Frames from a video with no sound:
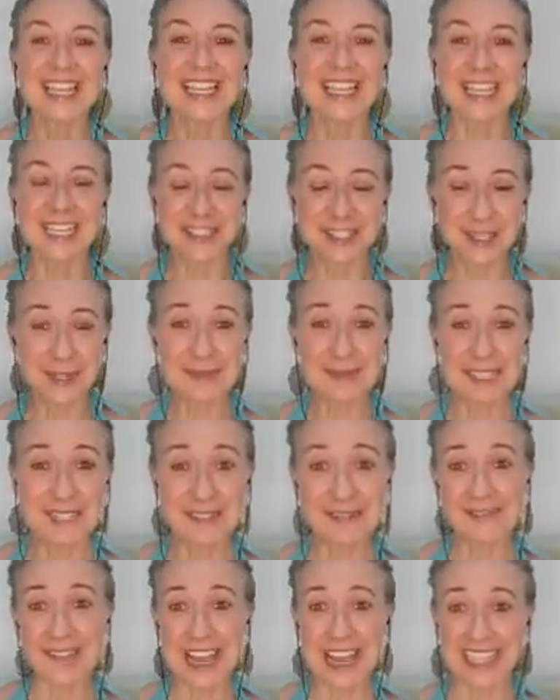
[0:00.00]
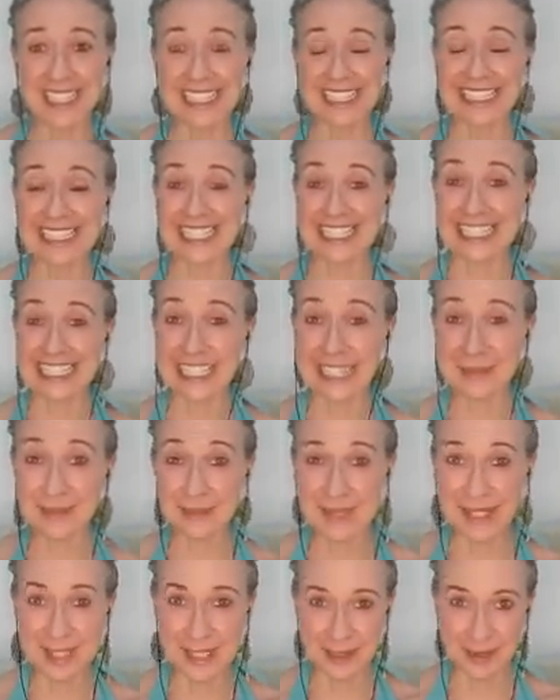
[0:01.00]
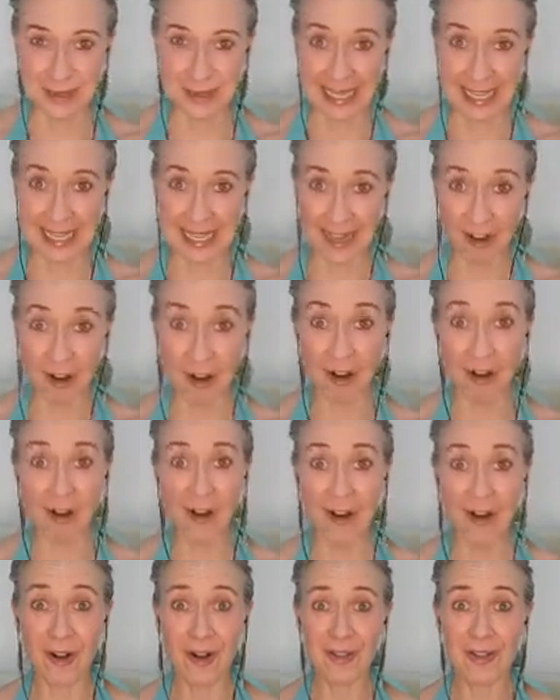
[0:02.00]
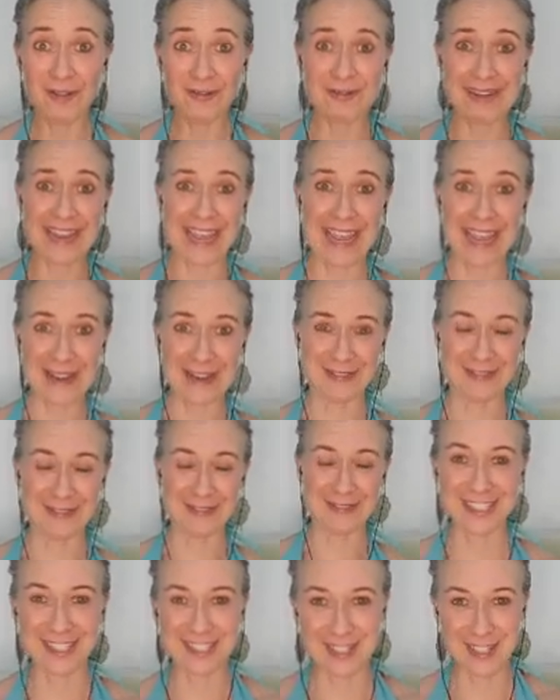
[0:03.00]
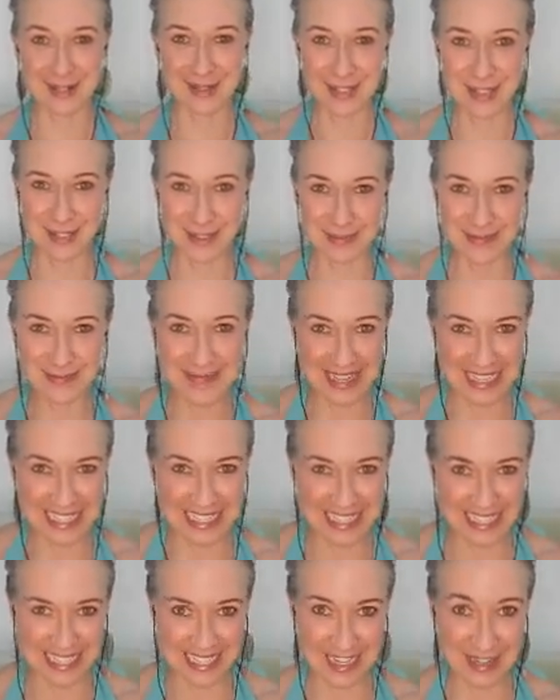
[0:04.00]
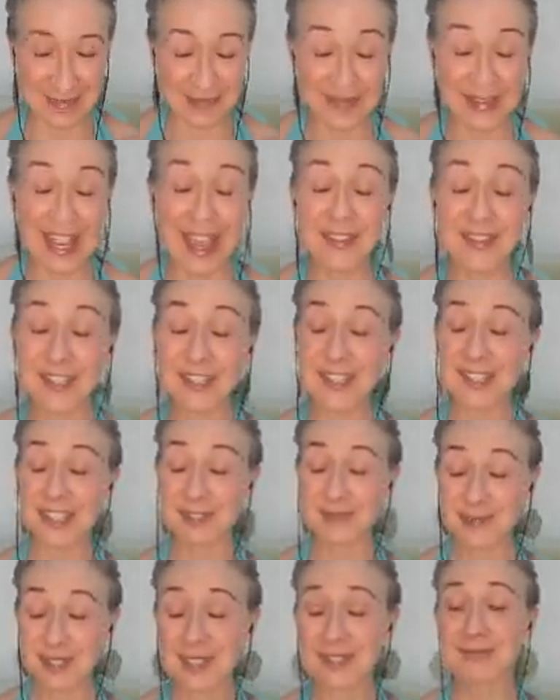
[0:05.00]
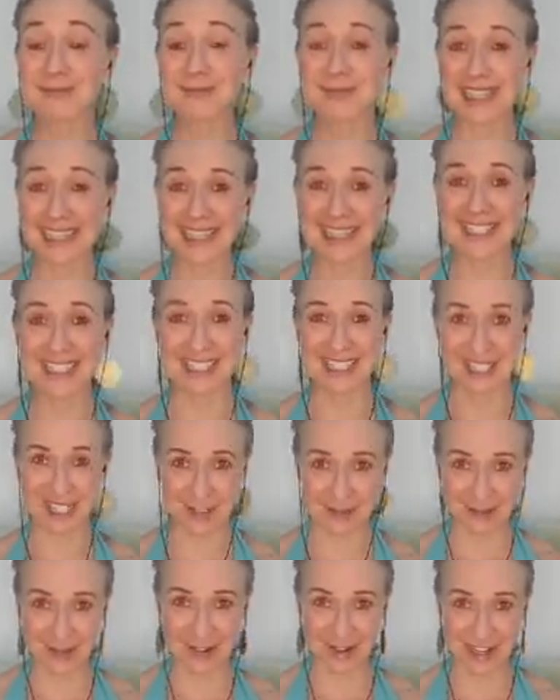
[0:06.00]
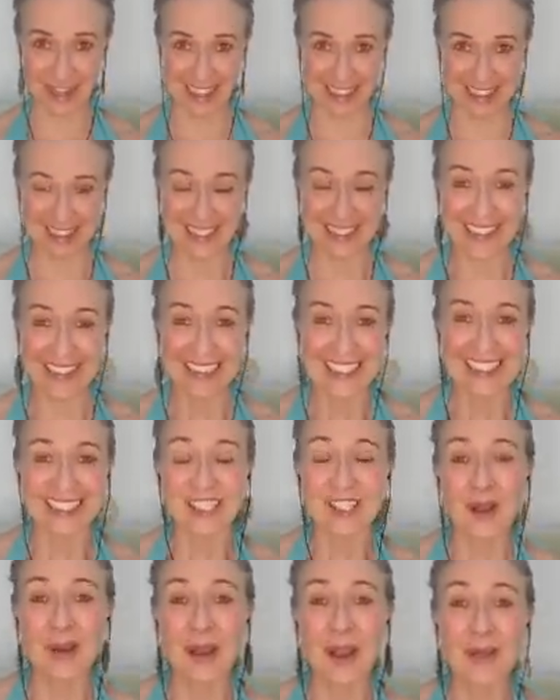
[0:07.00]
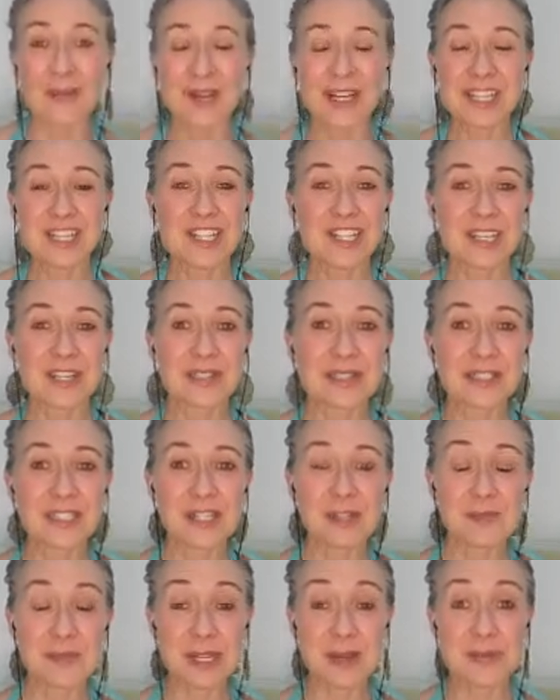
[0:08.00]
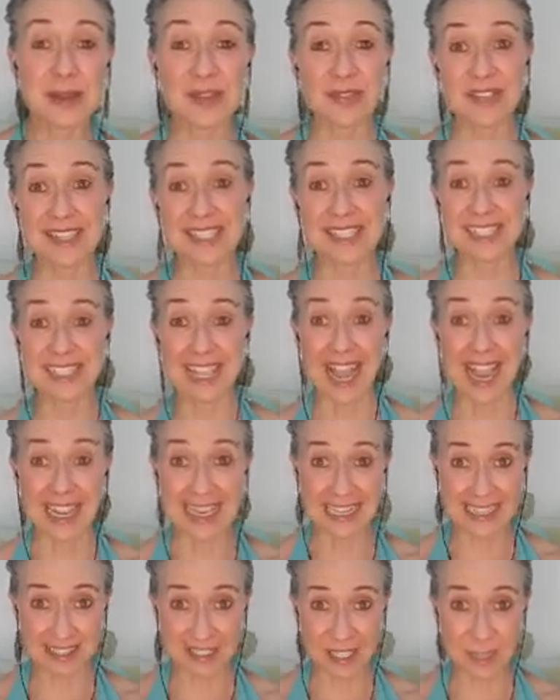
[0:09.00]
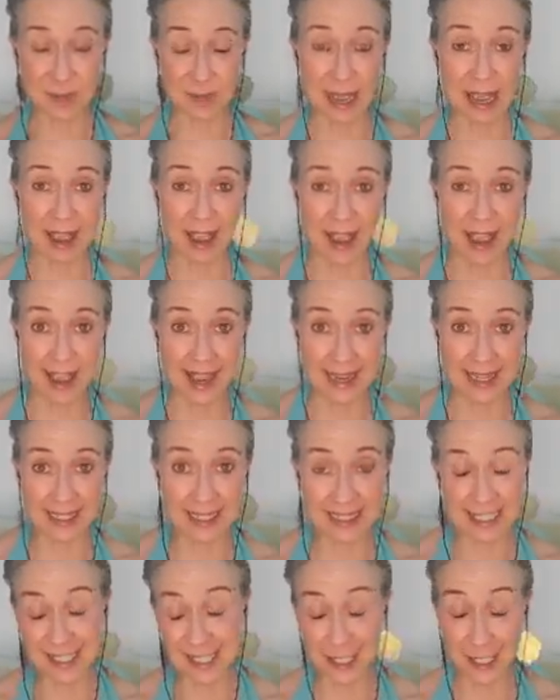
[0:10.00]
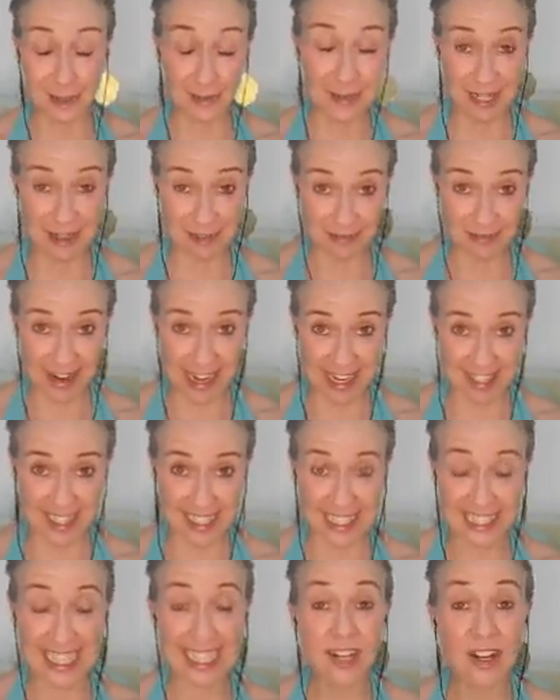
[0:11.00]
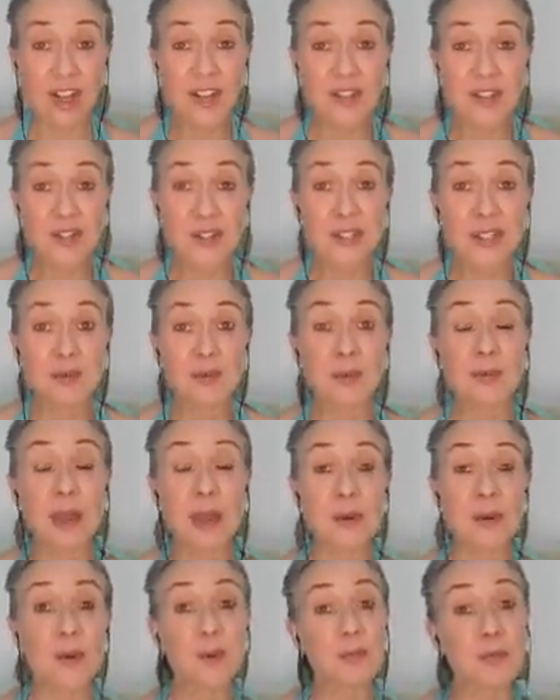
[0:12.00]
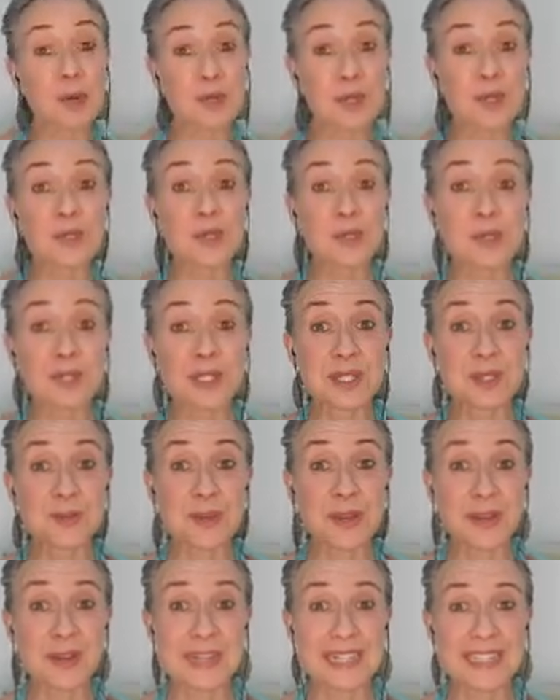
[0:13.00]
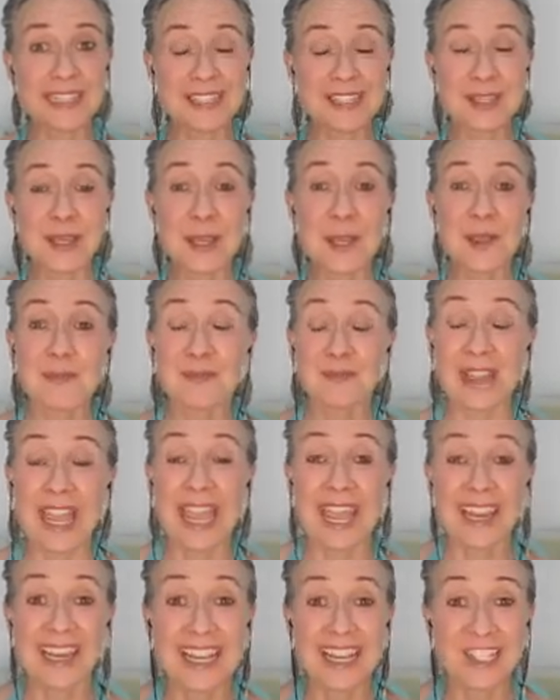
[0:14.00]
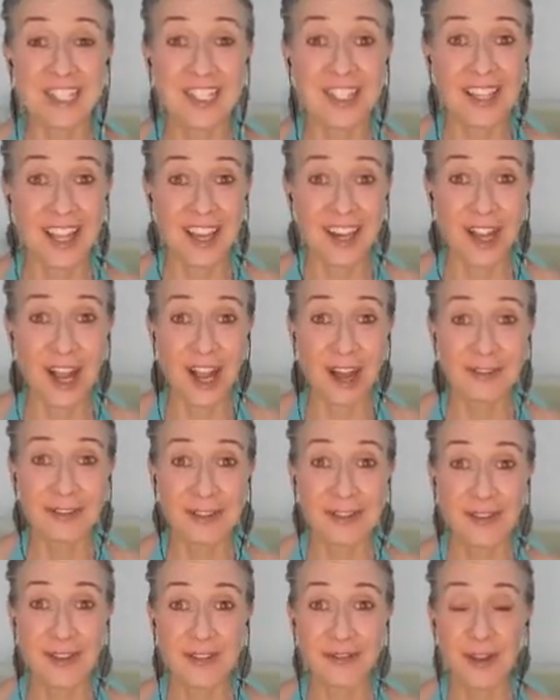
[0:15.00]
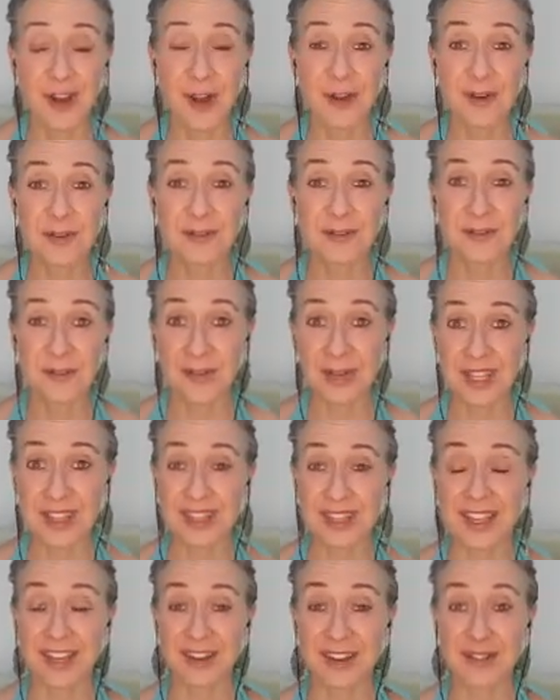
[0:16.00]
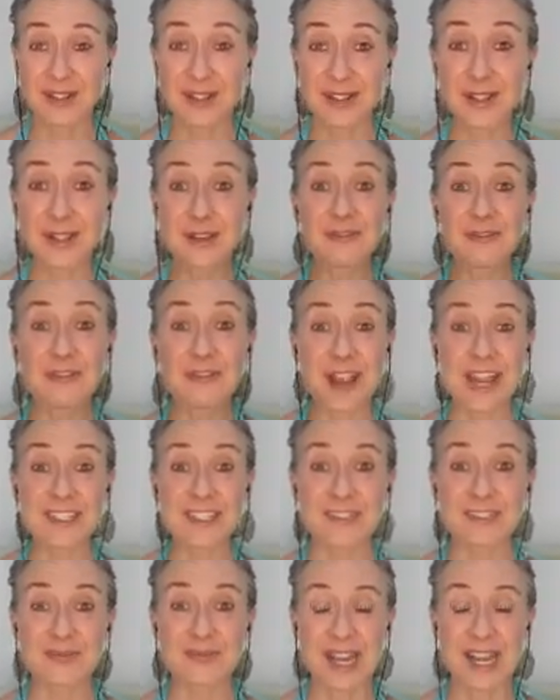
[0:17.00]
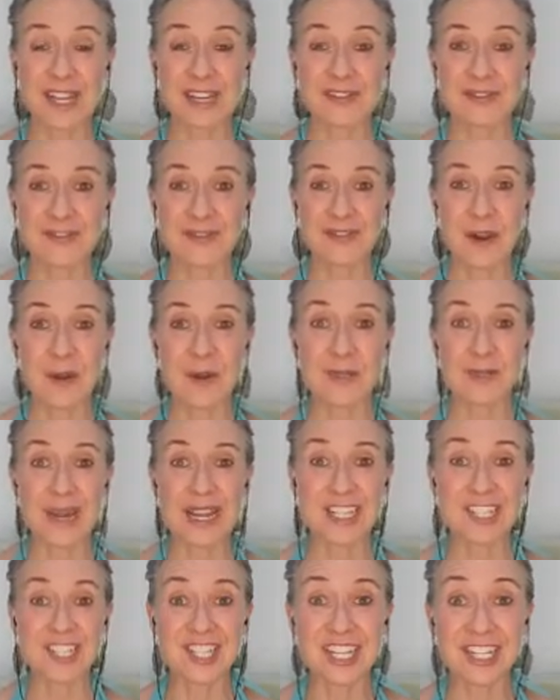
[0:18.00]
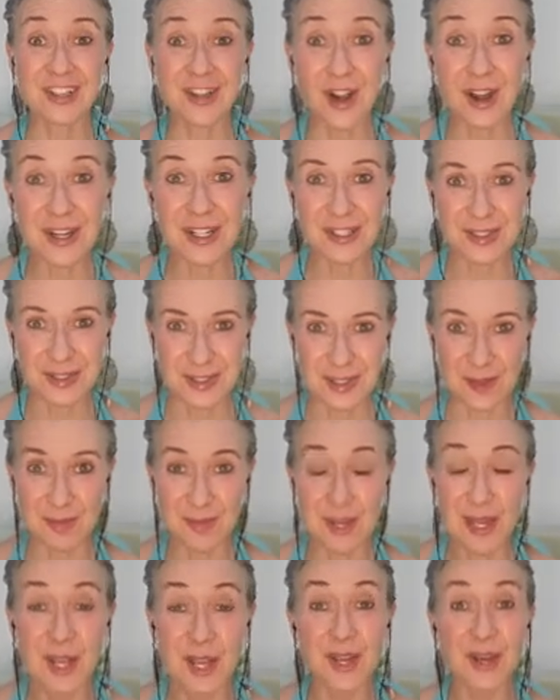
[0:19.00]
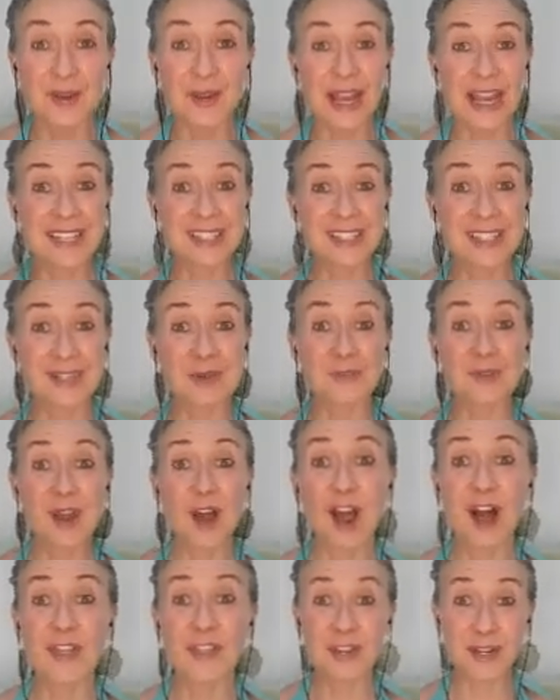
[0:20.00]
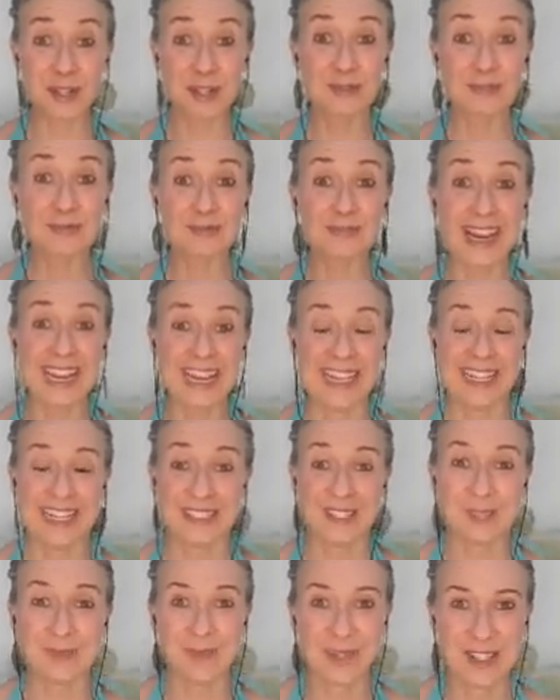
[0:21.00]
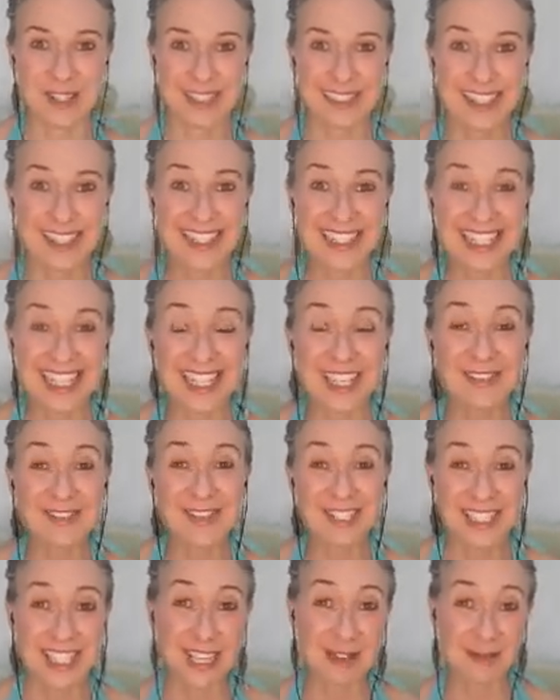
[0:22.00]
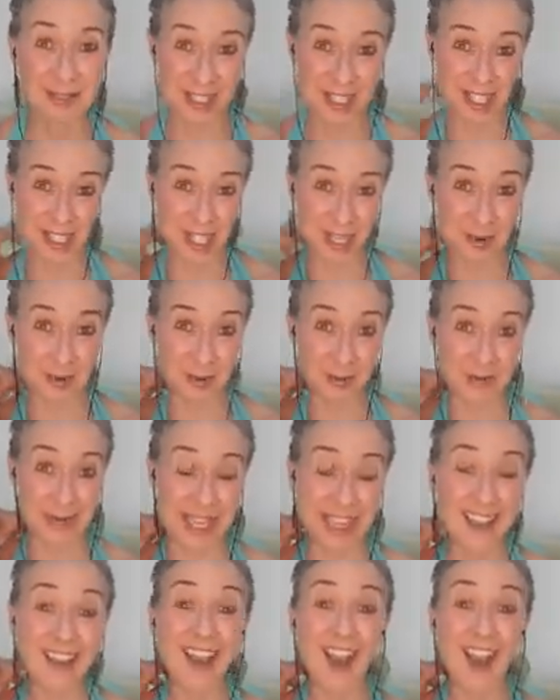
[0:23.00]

Intermittent fasting seems to be all the rave in social media, and there are some good reasons for it. So I want to share a little bit about the science behind intermittent fasting and also some of my own personal experience. And I just got off of the phone with a new friend of mine from my Qigong group who had some other great experiences he was able to share with me